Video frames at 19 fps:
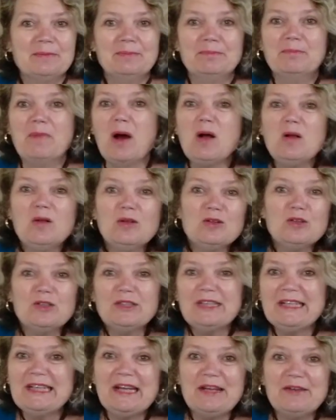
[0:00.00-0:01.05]
Mold
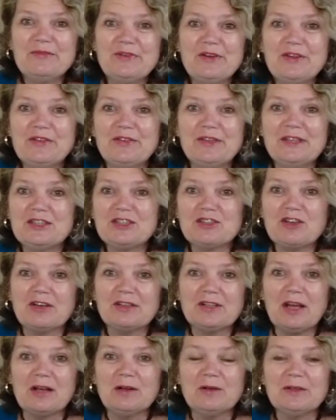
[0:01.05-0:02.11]
and everything's
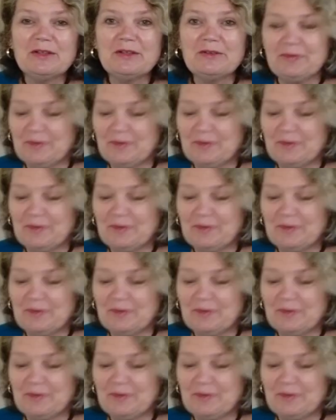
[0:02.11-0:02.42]
got hold of